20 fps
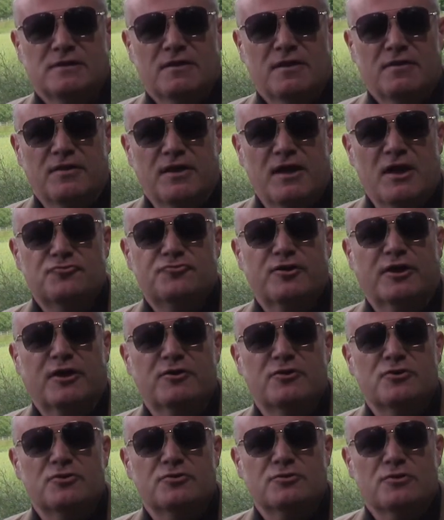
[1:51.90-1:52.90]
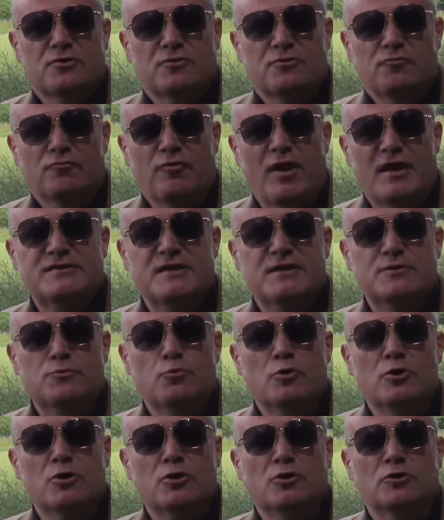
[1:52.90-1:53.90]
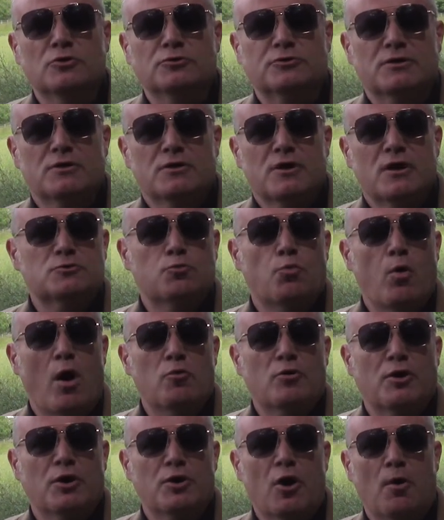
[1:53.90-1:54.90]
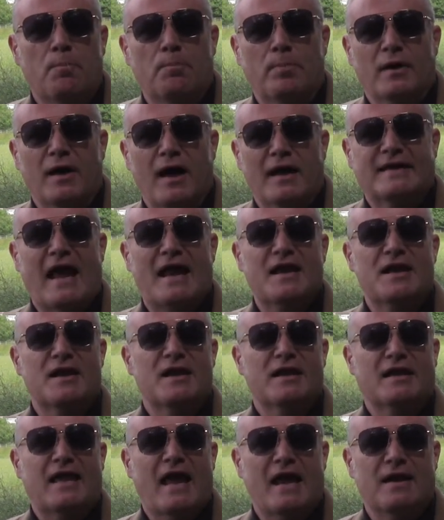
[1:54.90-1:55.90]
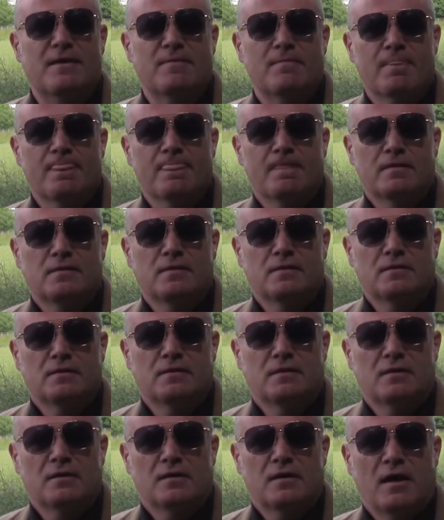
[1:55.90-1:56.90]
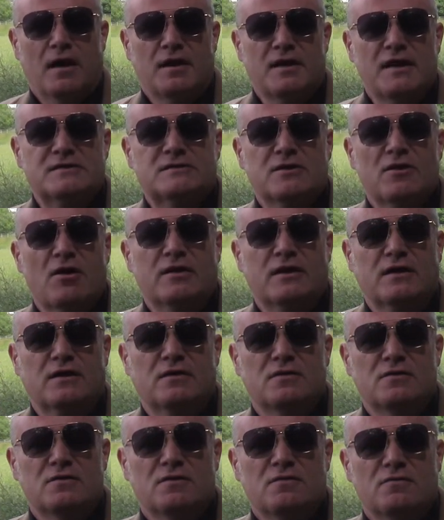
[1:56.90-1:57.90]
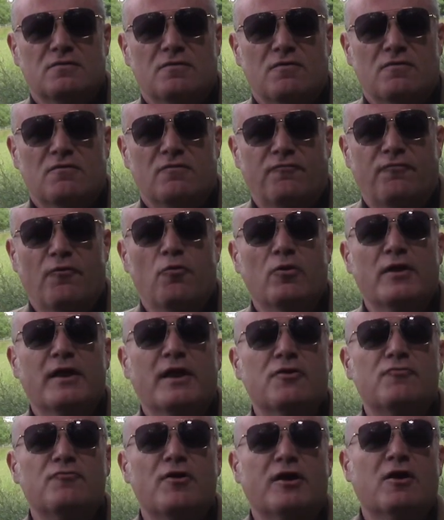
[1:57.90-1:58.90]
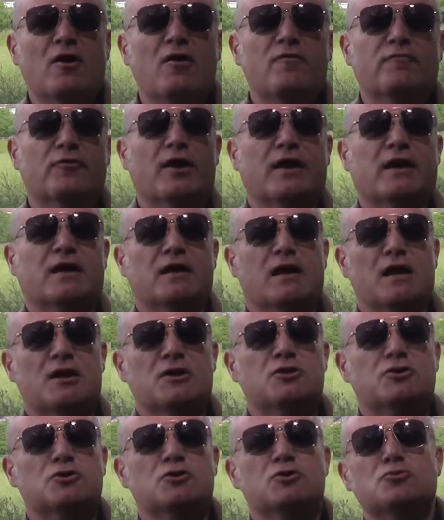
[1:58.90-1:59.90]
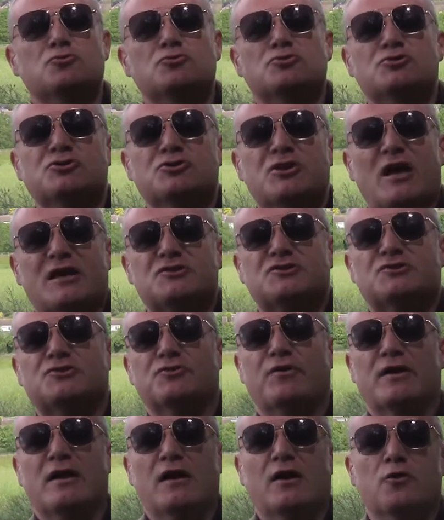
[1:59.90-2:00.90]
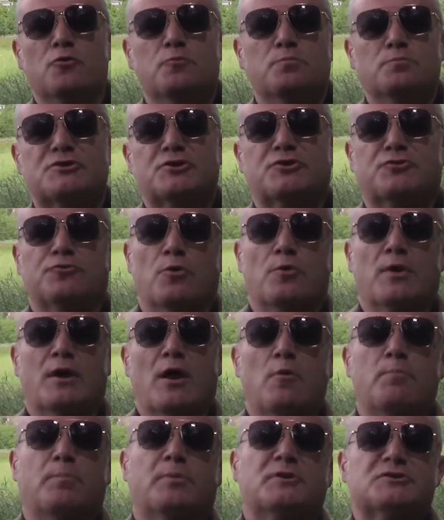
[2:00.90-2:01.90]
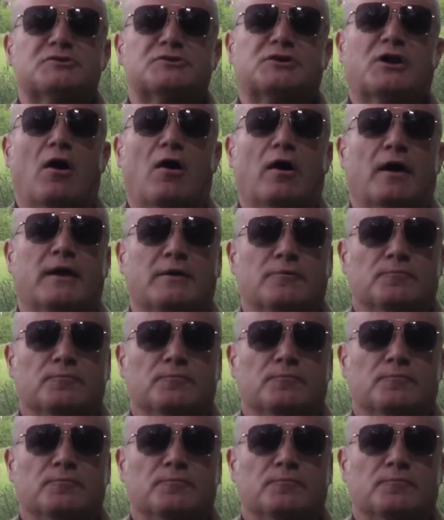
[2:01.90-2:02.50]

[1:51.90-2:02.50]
The intricate, rented world has woken up again and again. And it's like falling and recovering in huge gesturing loops through an open sky.